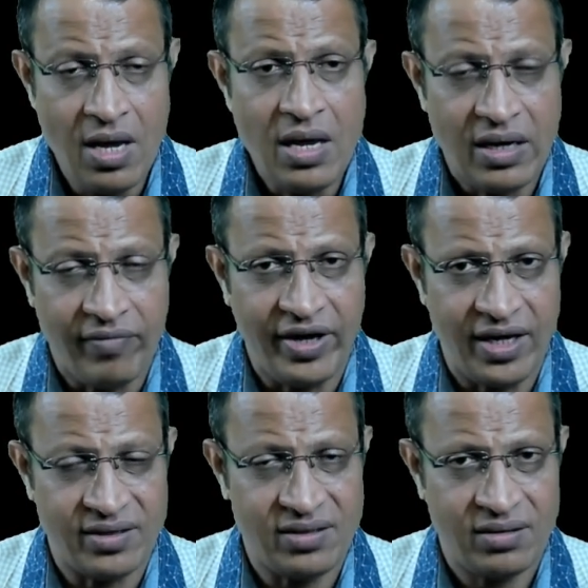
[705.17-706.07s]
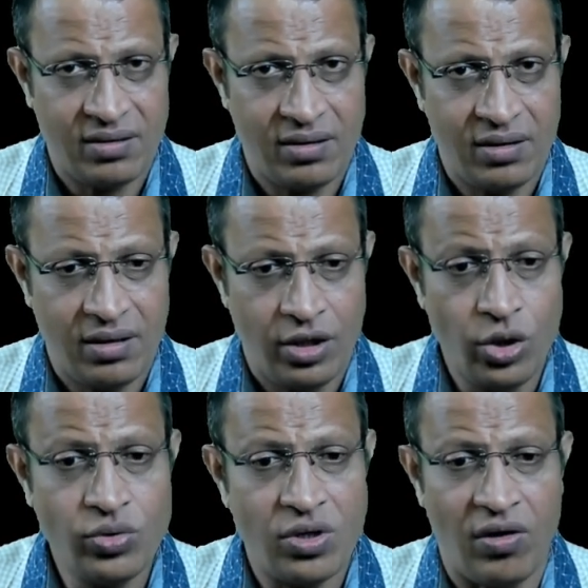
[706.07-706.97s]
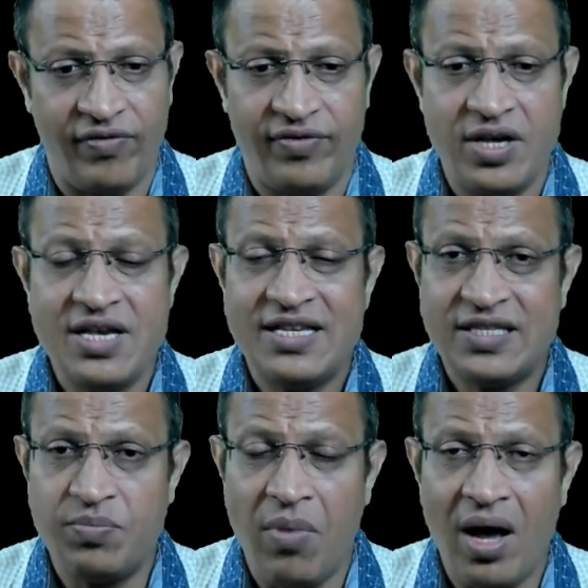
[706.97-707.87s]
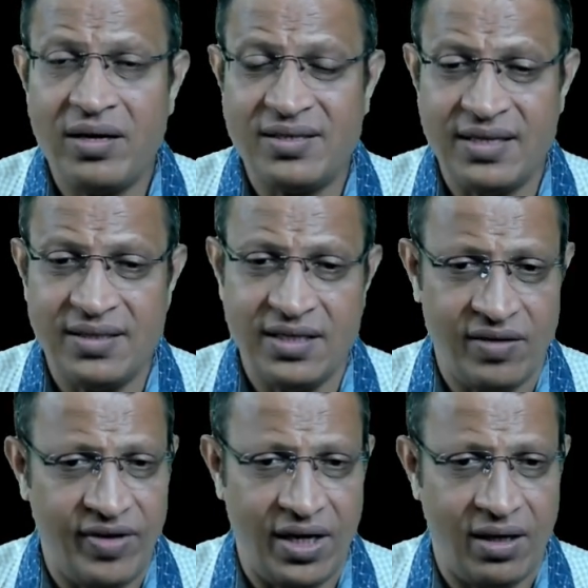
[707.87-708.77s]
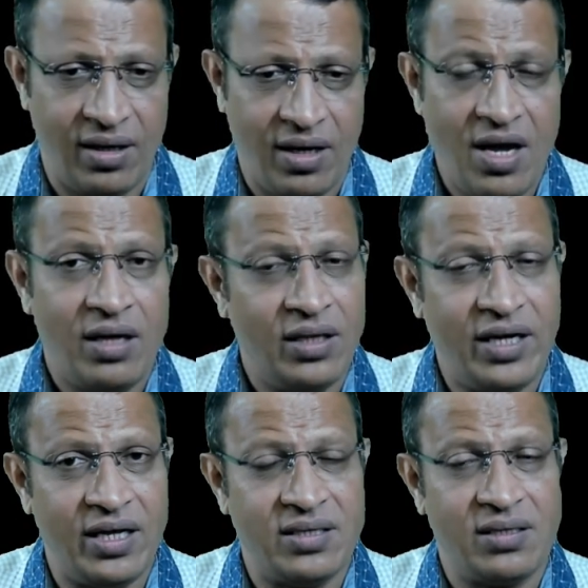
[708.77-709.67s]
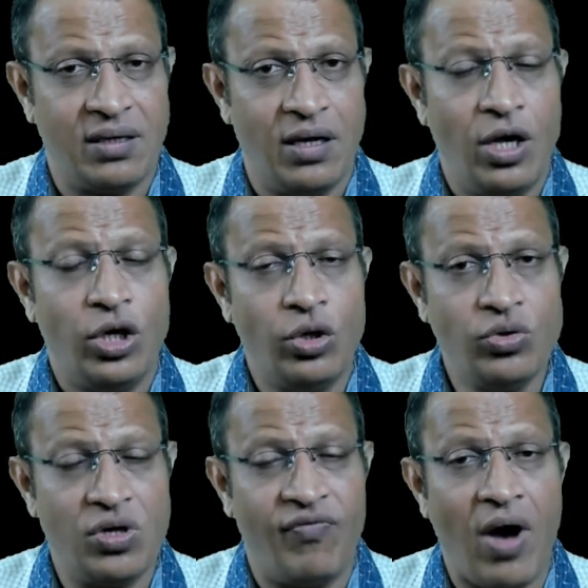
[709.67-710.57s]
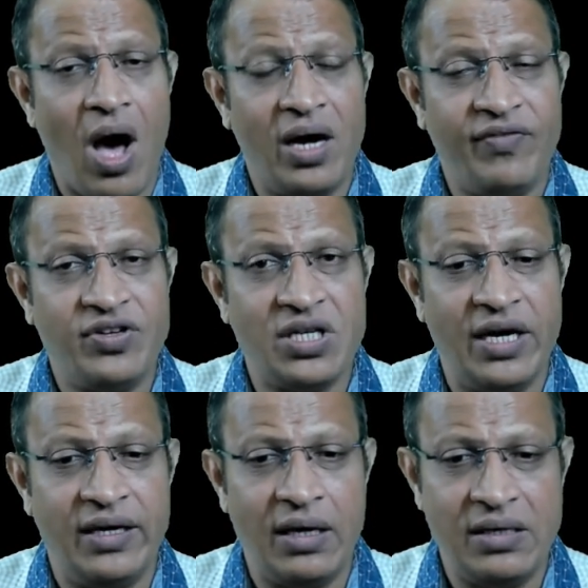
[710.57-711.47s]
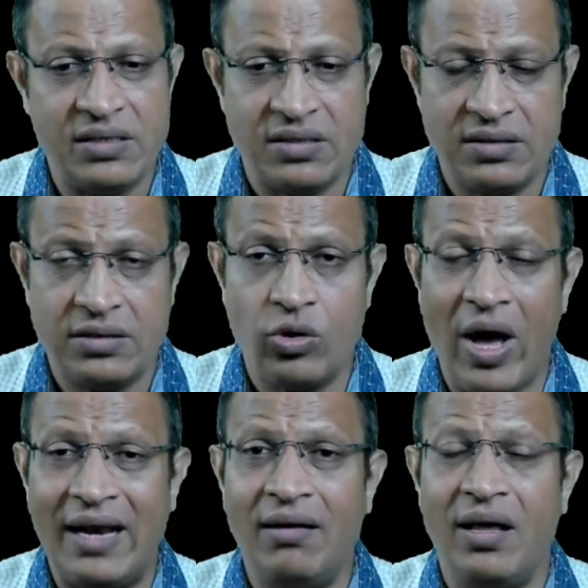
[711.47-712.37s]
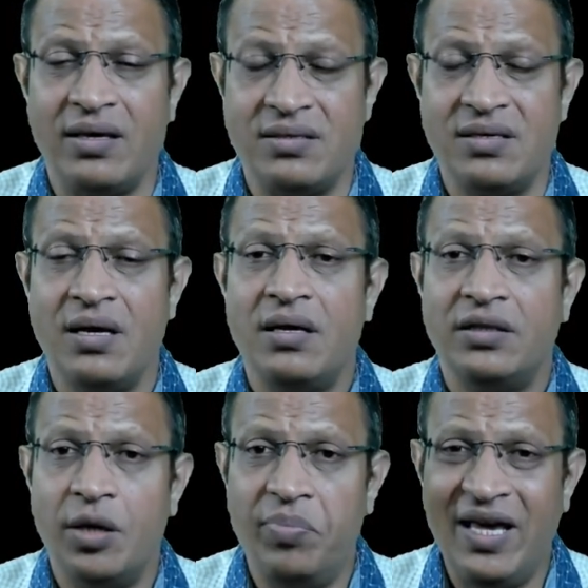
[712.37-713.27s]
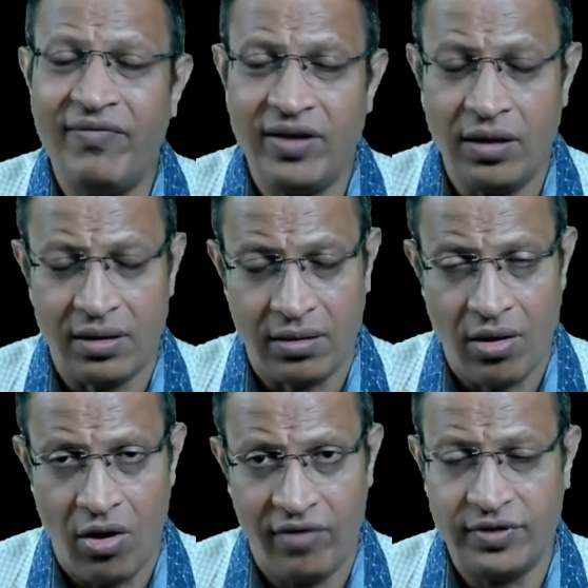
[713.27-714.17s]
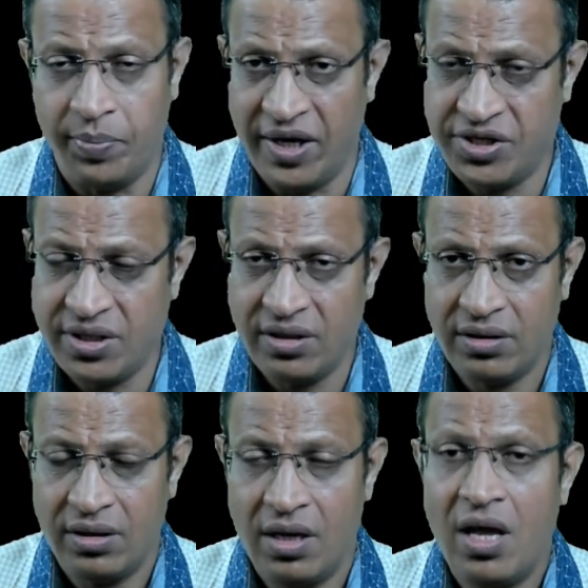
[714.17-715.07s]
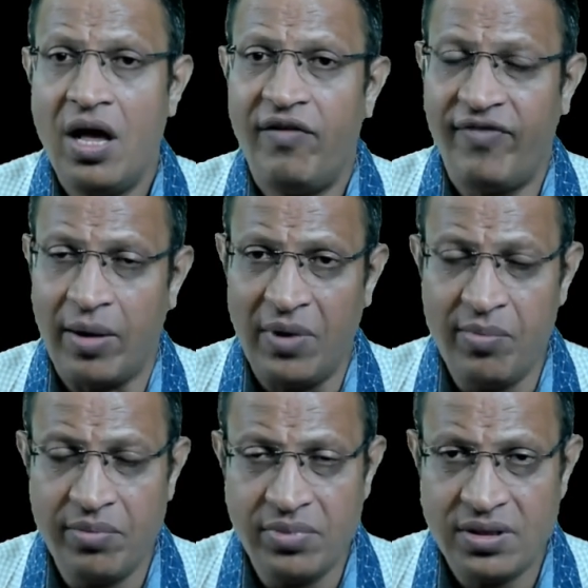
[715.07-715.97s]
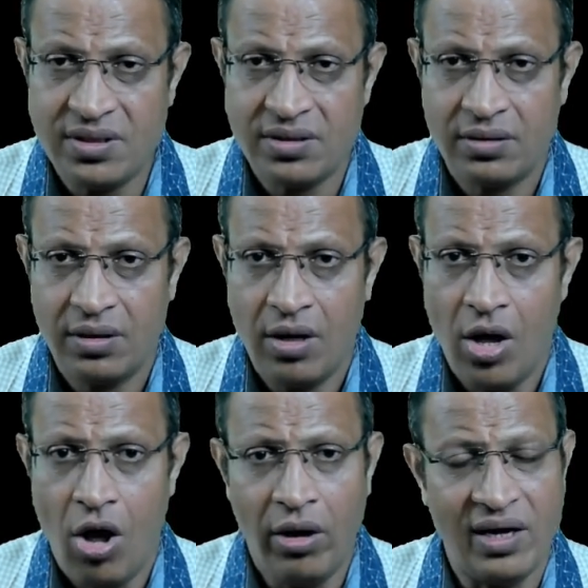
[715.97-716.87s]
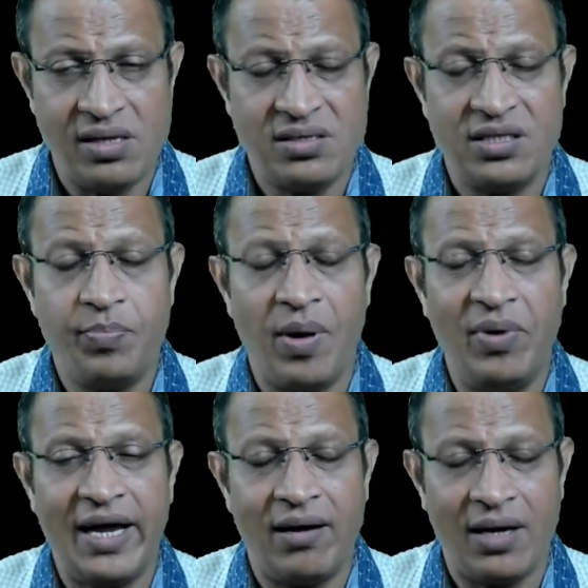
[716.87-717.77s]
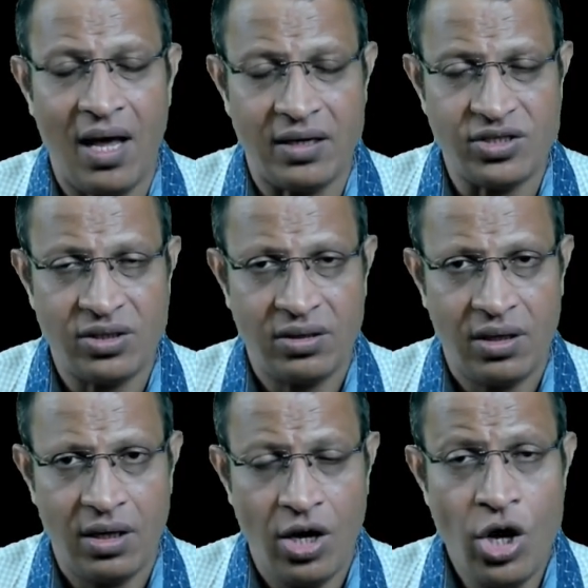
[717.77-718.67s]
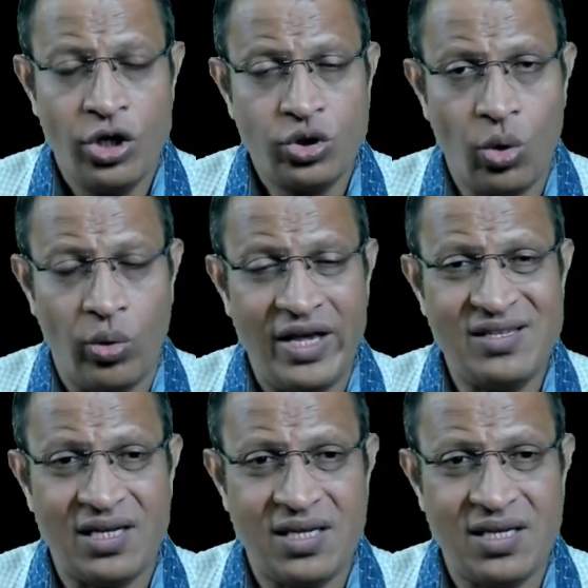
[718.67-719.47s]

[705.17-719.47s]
Nowadays, use of smart CCTV, that is, use of artificial intelligence to analyze the behavior of the patient family members, or else the public at large. So, in such a